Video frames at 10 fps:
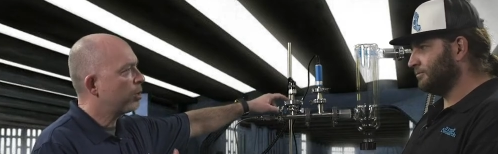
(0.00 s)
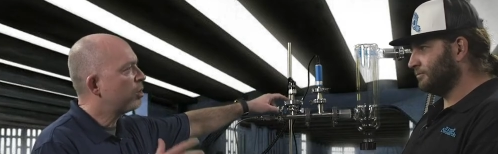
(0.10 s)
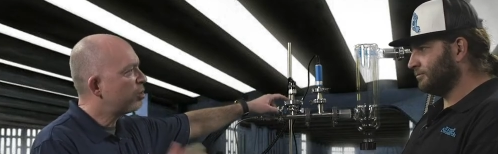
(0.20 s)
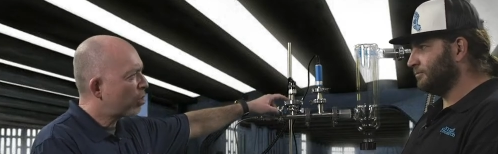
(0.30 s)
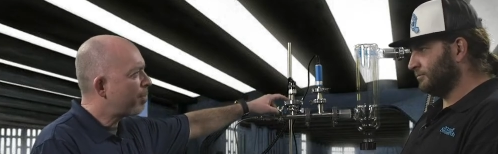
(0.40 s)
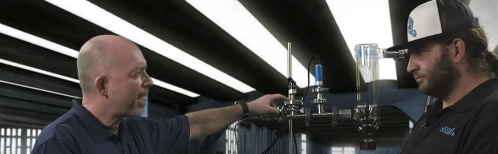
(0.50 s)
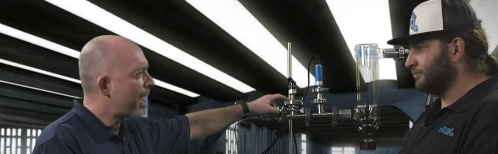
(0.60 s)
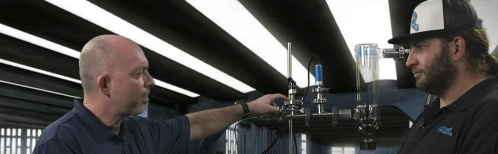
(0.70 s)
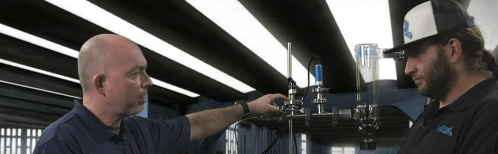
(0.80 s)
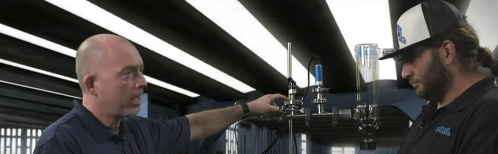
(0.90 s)
Speaker 1: doing shore
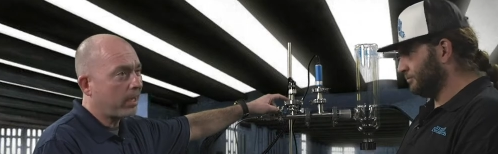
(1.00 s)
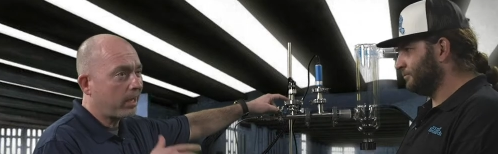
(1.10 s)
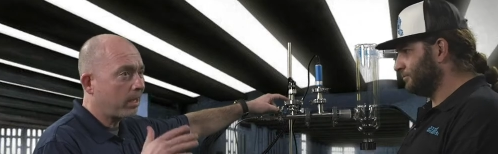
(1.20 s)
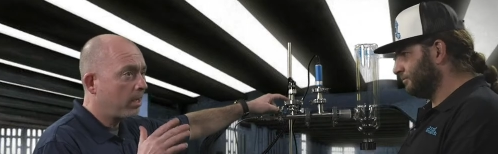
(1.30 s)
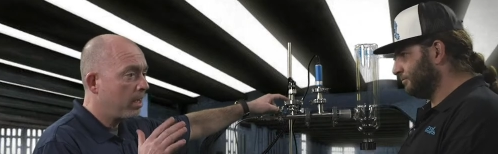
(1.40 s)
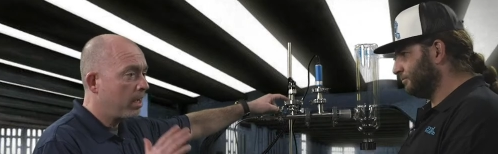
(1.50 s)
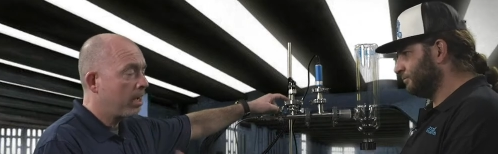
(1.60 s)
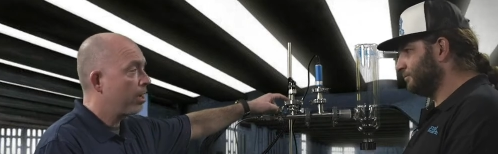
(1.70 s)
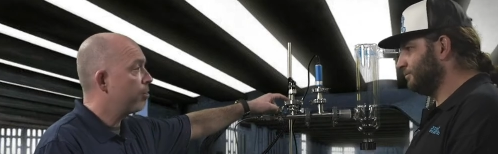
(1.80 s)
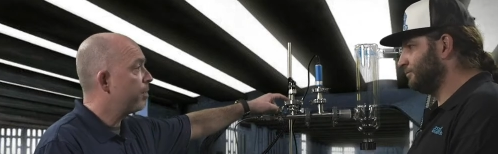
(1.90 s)
path like at a one
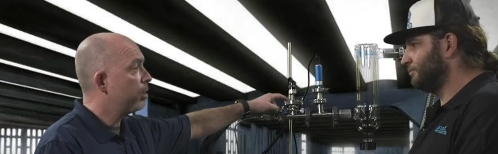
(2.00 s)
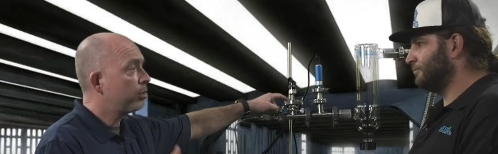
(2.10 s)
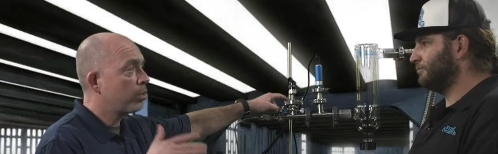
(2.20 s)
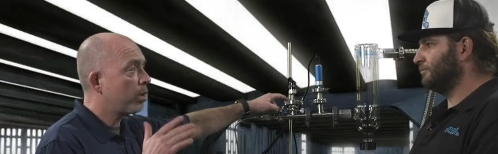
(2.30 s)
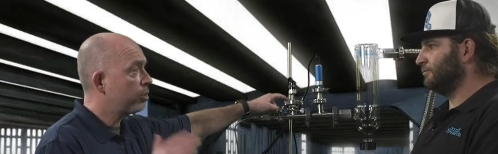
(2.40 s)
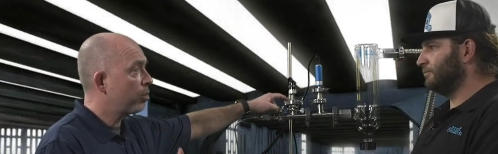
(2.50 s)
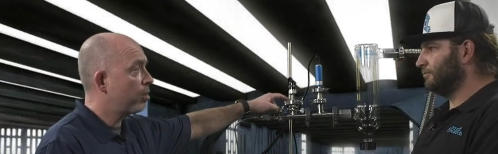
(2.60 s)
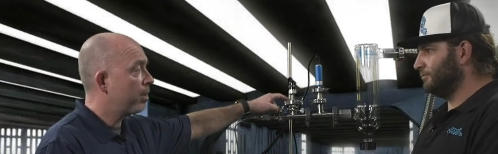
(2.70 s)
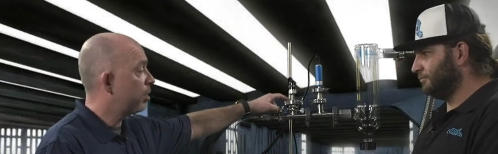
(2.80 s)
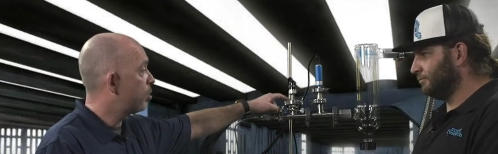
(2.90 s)
hundred millitor, two
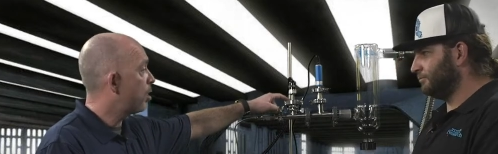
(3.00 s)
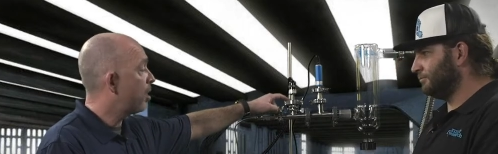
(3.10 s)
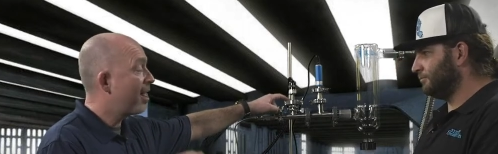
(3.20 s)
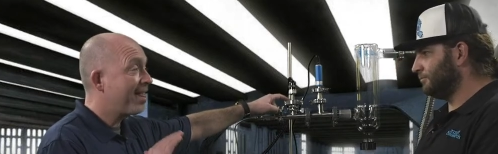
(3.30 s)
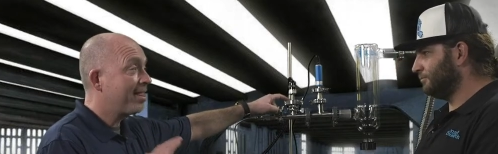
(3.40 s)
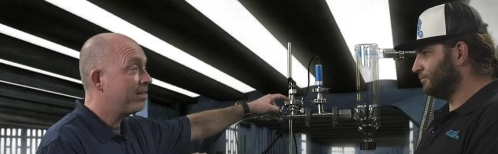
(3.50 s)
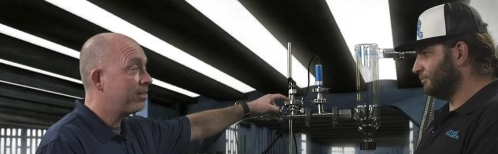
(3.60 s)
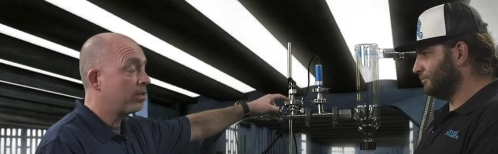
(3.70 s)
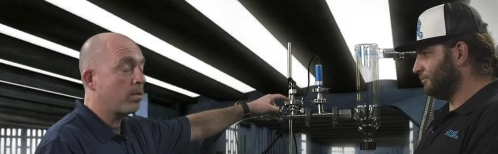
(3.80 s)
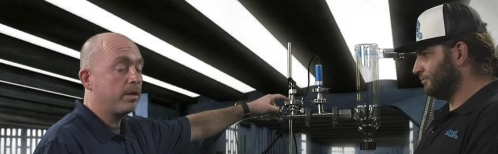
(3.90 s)
hundred millitor, this
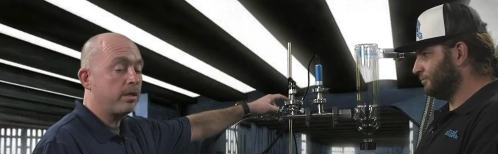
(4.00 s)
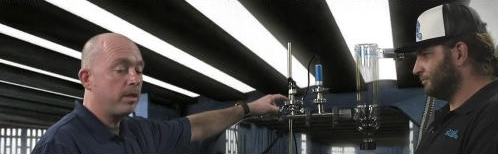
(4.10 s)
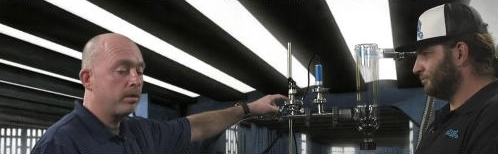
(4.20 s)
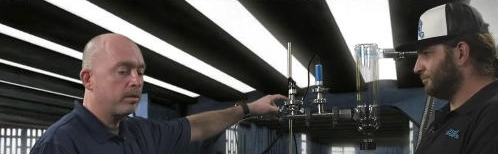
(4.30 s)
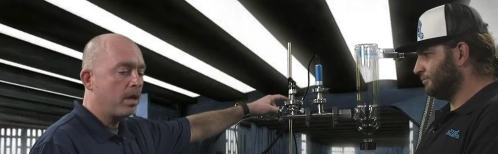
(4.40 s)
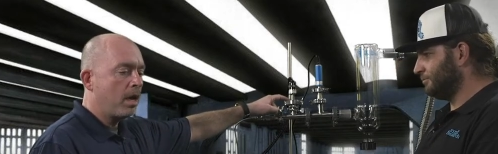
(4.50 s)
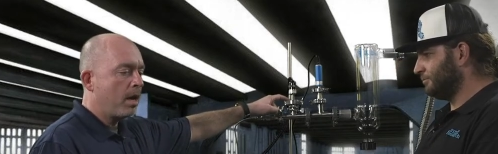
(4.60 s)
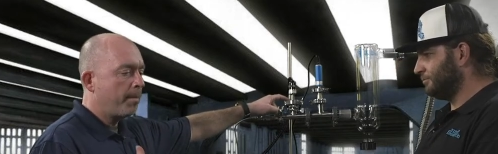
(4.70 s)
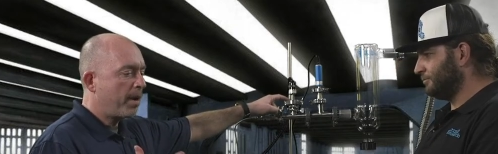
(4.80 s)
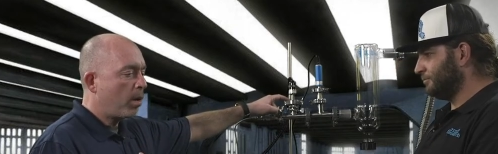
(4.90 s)
is the one to use.
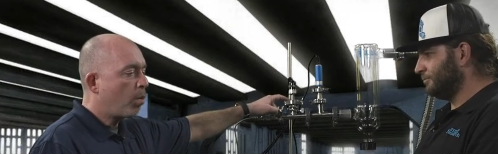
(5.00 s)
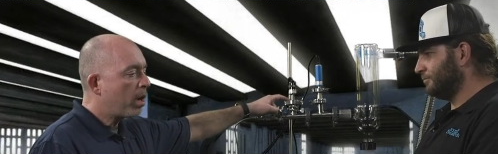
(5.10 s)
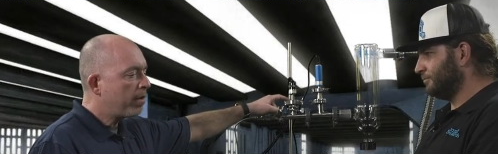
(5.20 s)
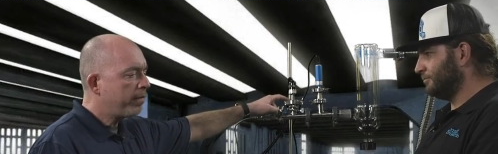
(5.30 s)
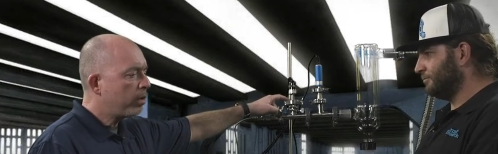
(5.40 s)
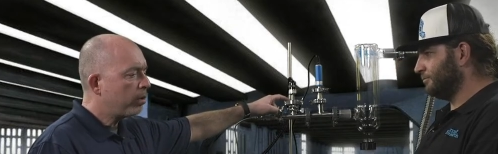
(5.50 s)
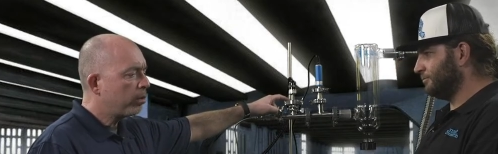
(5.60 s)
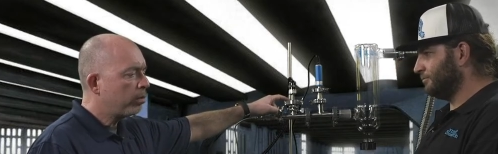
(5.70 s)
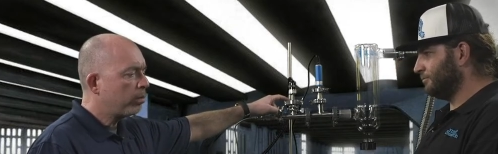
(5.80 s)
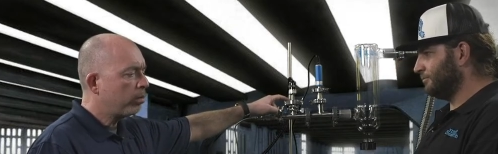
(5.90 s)
But what if
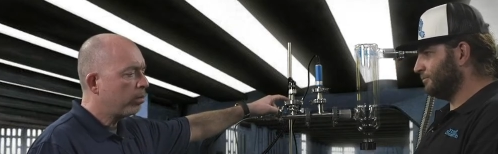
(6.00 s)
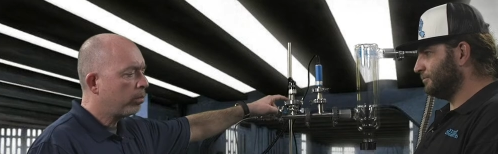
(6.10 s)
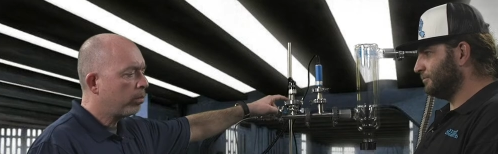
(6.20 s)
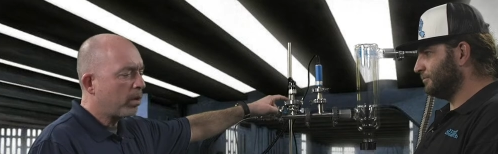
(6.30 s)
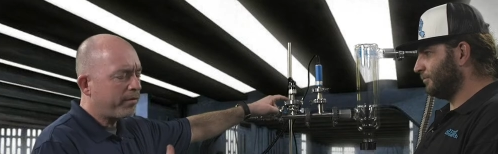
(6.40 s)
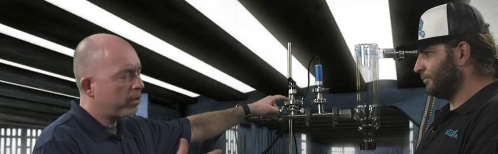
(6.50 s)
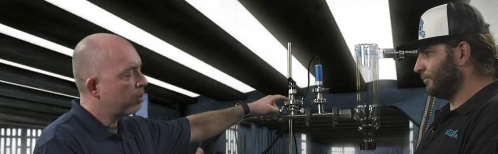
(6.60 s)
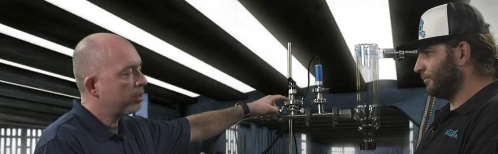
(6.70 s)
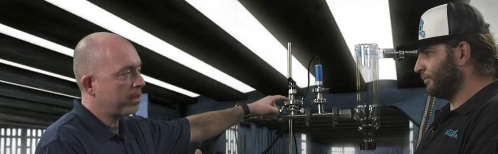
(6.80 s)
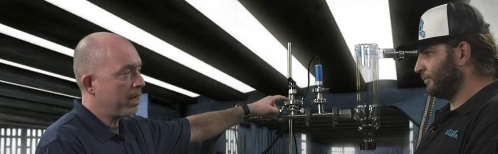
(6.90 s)
you, what if you're
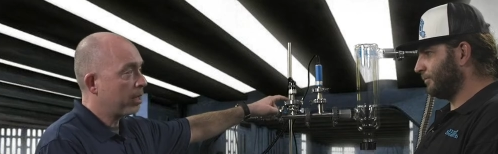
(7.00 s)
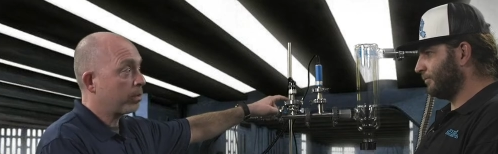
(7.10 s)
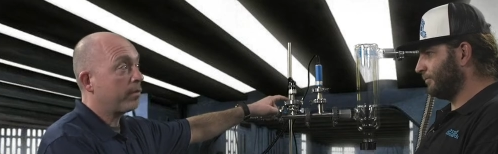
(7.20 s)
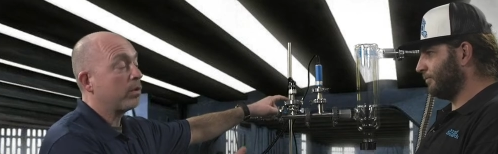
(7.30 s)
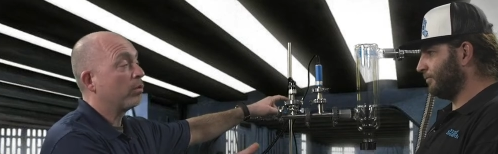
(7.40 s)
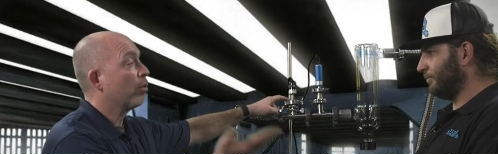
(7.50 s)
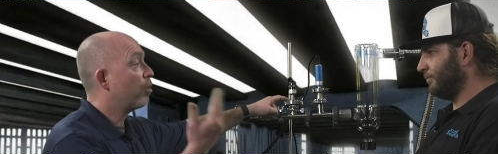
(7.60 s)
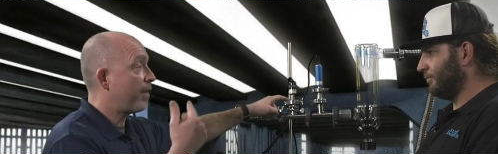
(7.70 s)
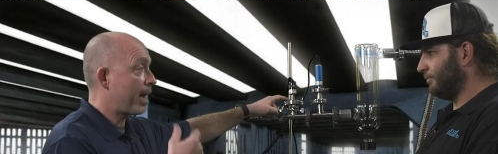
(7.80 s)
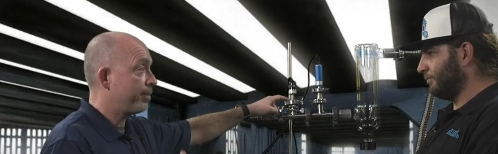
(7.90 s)
doing something else? What if you're doing
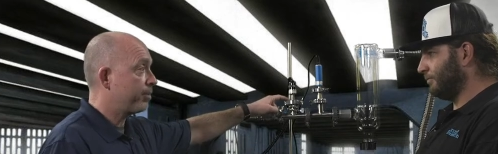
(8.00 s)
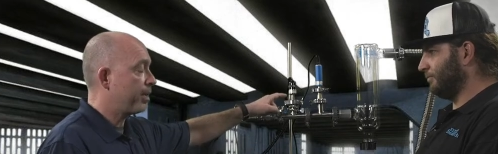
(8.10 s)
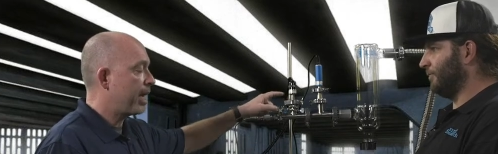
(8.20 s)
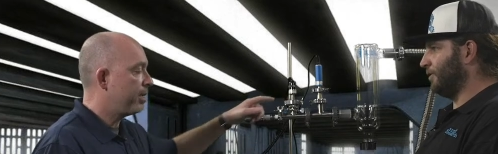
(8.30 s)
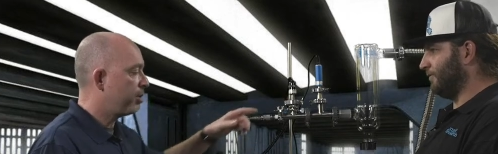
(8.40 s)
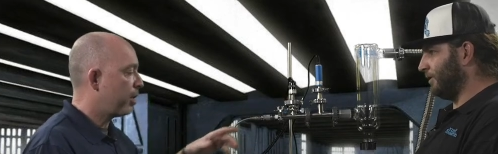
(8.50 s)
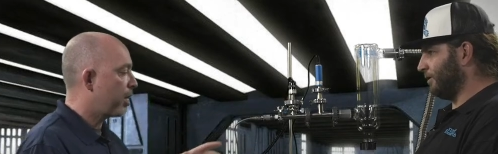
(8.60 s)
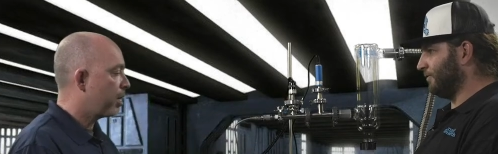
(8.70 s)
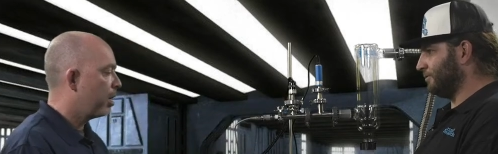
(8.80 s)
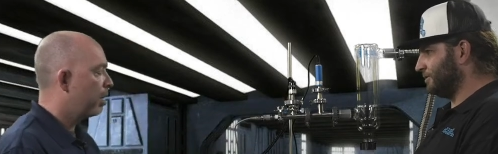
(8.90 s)
rotovaps? Mm-hmm. and or
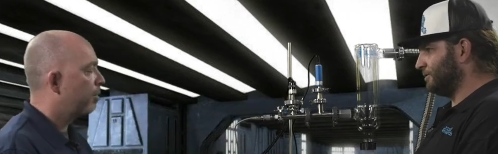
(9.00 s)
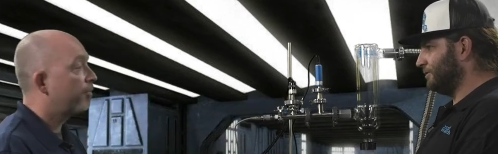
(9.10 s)
falling films.